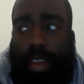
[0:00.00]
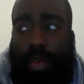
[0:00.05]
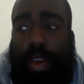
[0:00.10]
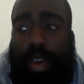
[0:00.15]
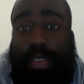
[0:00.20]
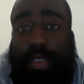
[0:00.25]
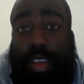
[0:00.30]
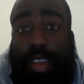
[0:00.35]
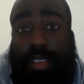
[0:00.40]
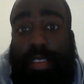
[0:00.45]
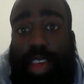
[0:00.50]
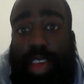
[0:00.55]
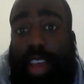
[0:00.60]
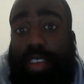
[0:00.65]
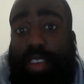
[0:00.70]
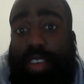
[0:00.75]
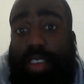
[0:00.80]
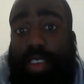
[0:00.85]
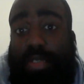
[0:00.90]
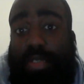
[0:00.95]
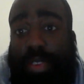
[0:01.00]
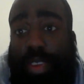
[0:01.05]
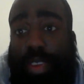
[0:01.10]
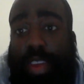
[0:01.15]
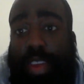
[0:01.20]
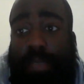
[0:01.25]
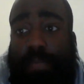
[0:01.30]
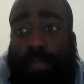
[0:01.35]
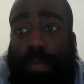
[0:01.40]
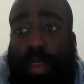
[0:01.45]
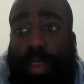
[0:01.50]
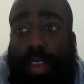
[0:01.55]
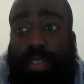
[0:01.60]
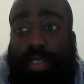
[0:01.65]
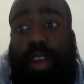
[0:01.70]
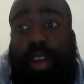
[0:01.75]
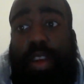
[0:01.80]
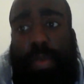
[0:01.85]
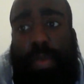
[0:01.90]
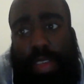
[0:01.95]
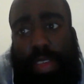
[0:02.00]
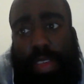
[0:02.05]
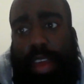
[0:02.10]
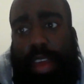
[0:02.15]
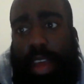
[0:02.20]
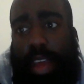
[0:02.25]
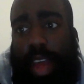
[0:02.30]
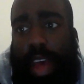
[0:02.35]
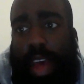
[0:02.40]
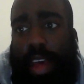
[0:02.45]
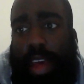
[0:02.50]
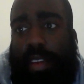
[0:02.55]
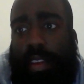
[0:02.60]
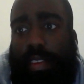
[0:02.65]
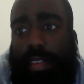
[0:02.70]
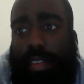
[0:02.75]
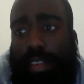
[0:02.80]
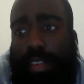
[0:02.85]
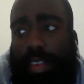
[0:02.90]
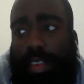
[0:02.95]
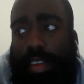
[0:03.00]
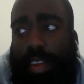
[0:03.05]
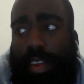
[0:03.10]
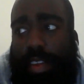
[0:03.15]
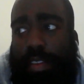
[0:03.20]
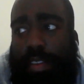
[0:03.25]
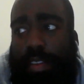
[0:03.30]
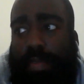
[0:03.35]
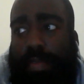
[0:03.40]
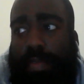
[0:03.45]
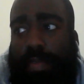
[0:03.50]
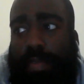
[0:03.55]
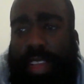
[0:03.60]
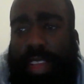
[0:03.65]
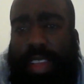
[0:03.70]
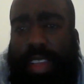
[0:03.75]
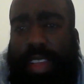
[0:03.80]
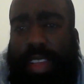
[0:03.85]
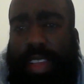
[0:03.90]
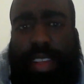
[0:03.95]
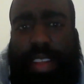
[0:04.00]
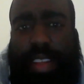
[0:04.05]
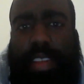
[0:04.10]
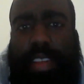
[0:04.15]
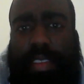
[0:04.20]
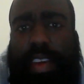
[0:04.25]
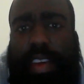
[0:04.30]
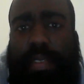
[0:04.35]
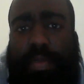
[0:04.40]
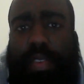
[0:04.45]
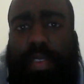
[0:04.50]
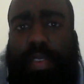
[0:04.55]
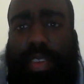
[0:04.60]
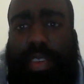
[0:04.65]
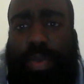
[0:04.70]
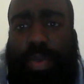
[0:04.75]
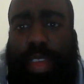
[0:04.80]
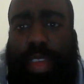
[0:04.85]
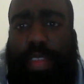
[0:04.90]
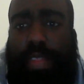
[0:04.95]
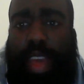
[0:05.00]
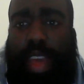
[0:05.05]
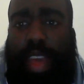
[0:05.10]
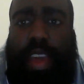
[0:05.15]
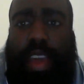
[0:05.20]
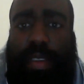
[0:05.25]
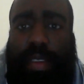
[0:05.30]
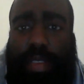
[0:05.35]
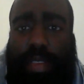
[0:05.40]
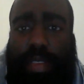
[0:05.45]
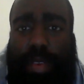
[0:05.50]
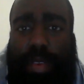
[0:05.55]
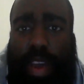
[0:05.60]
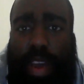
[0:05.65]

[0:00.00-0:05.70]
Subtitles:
contextually interpret that a lot, and that sounds like a phrase where that kind of thing would